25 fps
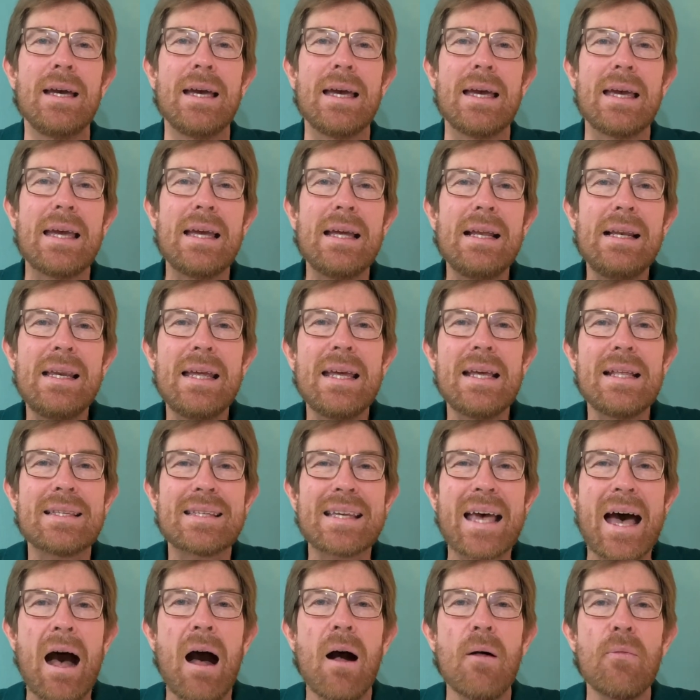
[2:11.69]
He
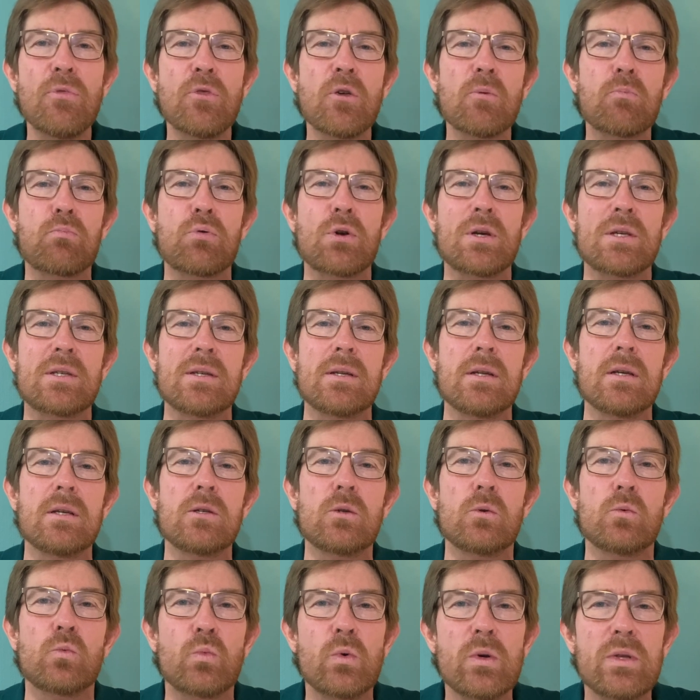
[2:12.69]
leads out the
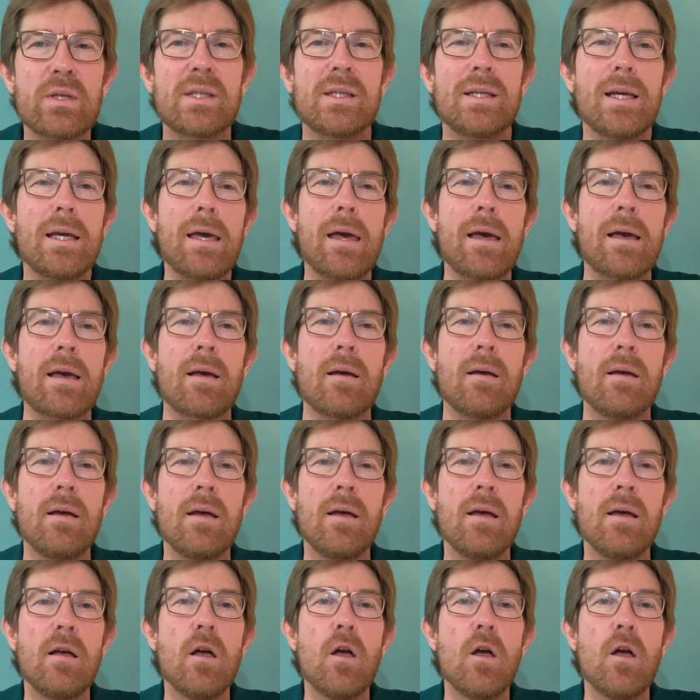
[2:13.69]
prisoners with singing.